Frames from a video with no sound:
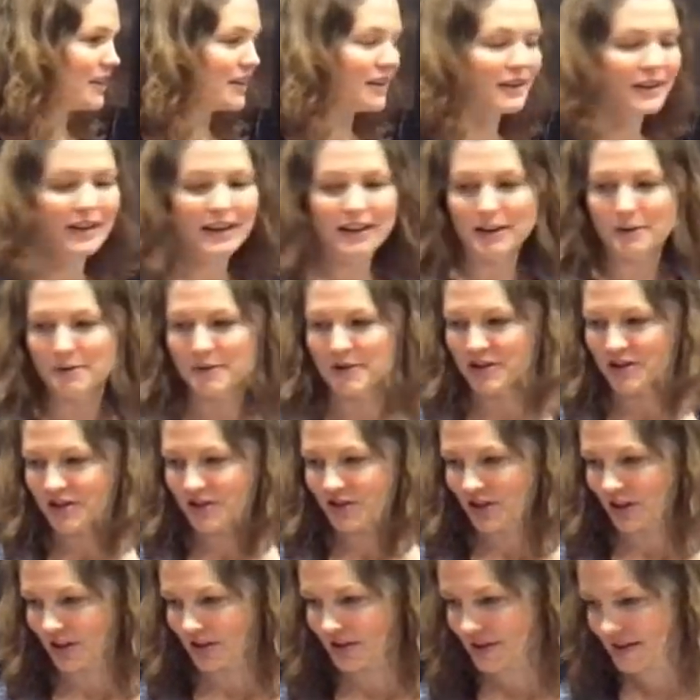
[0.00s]
Okay, let me
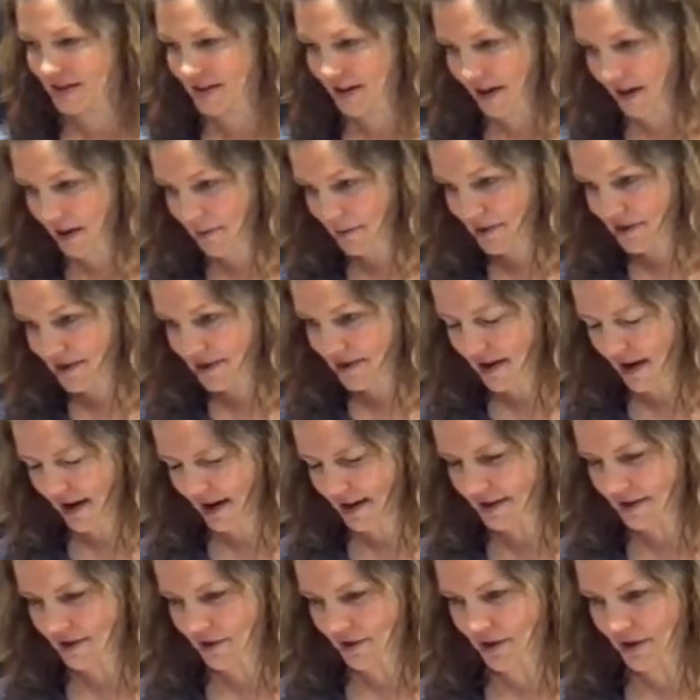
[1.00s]
just check the time. It's
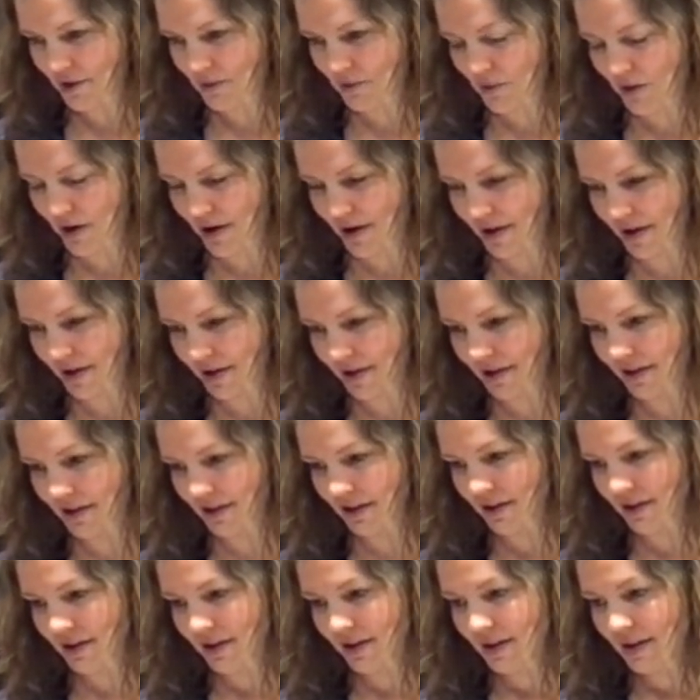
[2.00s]
9:31,
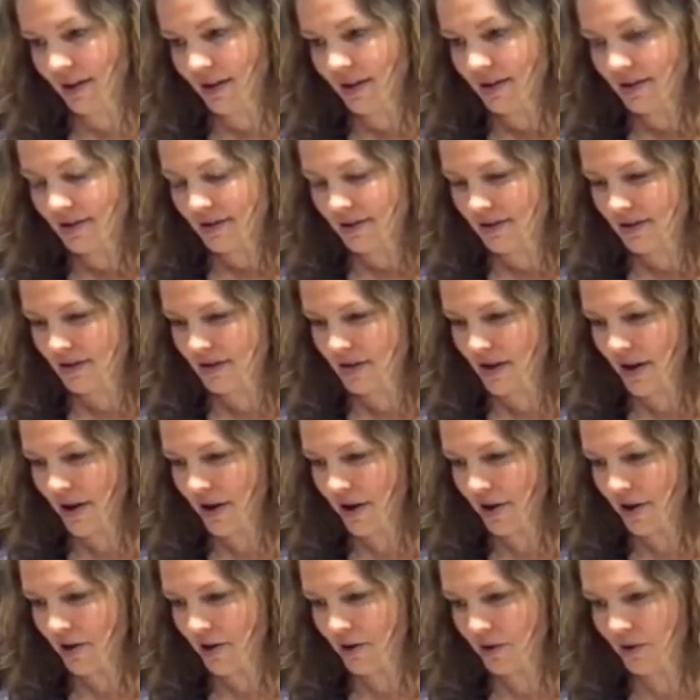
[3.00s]

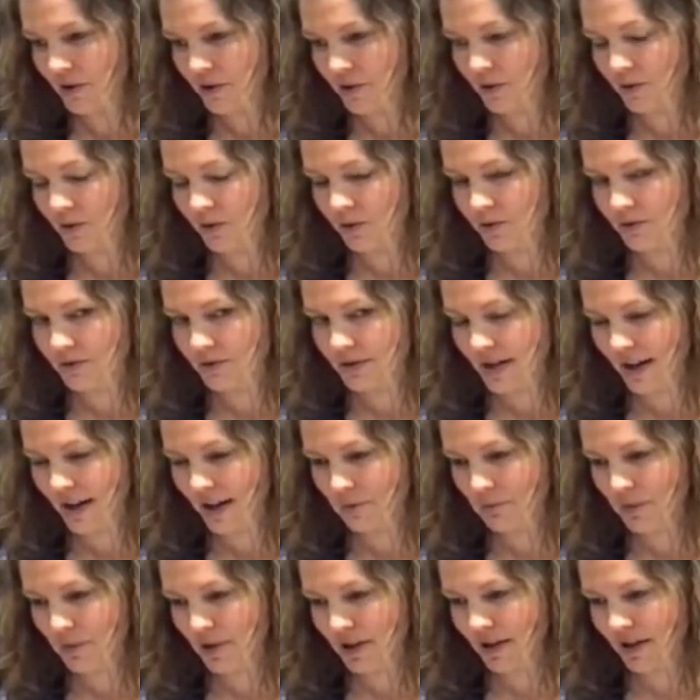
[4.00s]
so
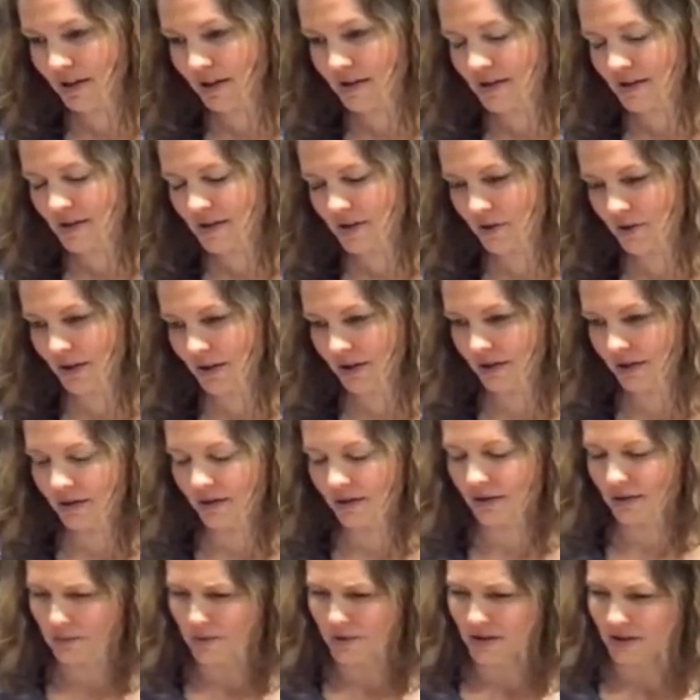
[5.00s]
10 minutes, so
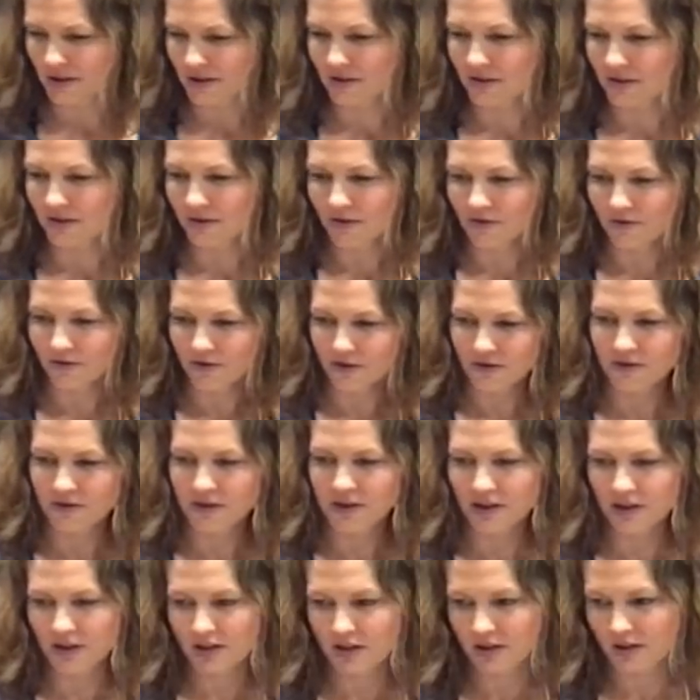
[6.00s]
let me do
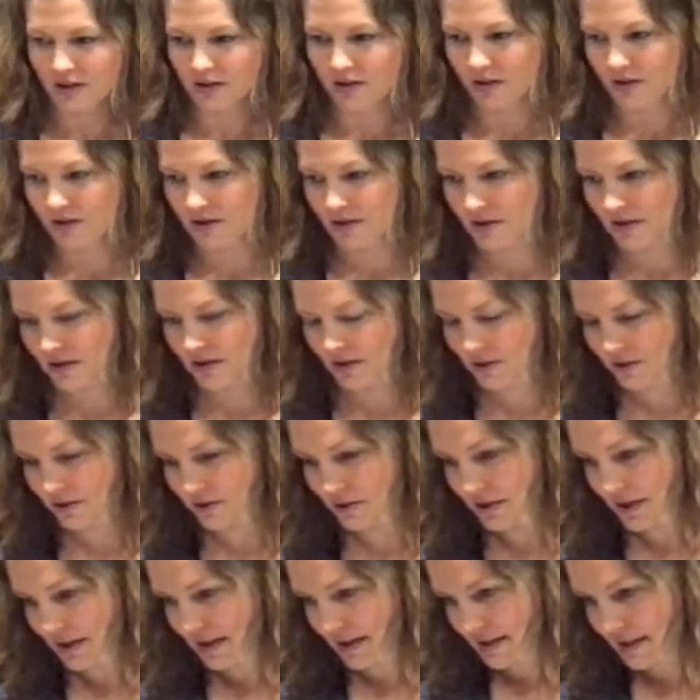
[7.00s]
15,
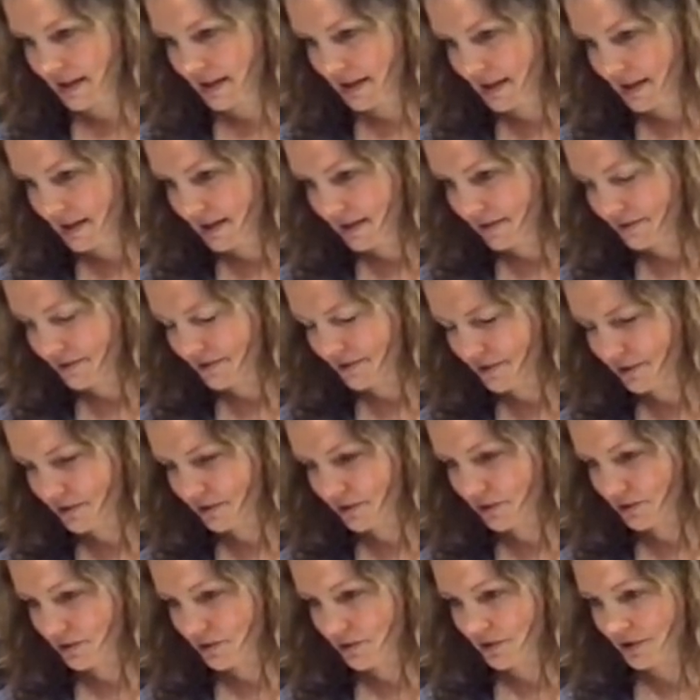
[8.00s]
so
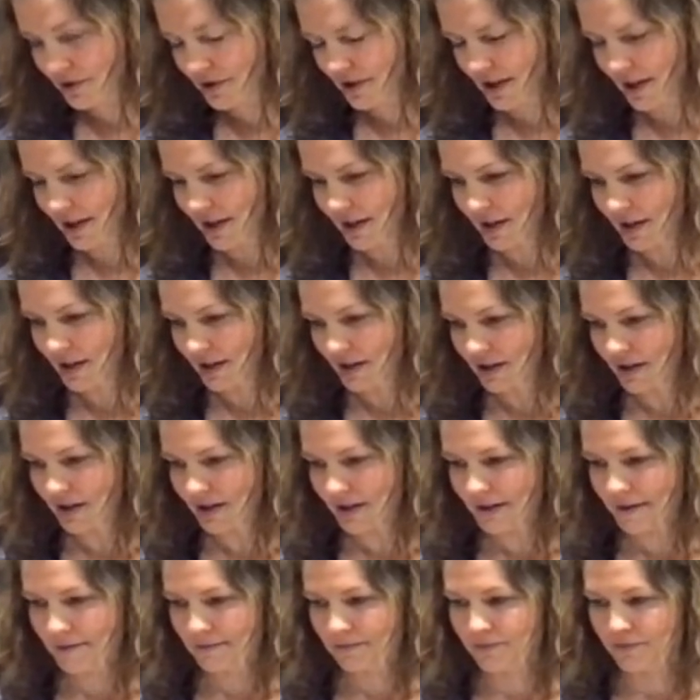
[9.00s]

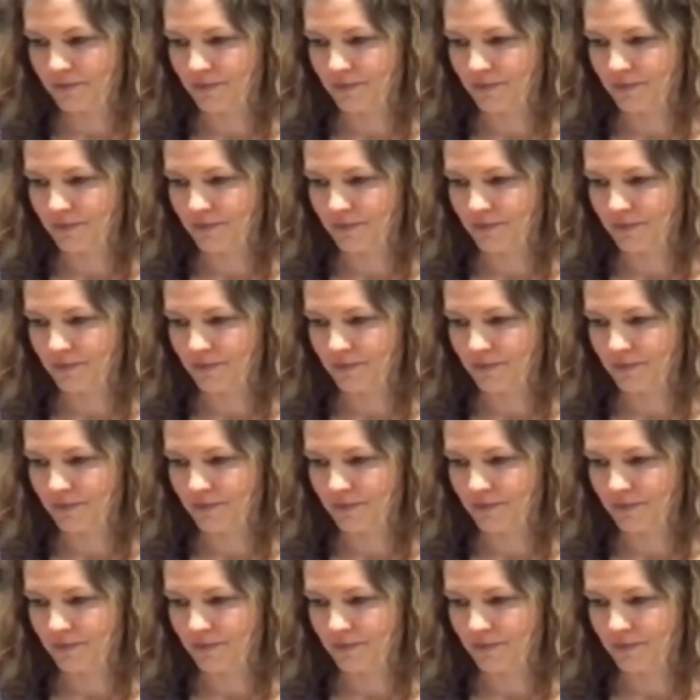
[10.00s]
40...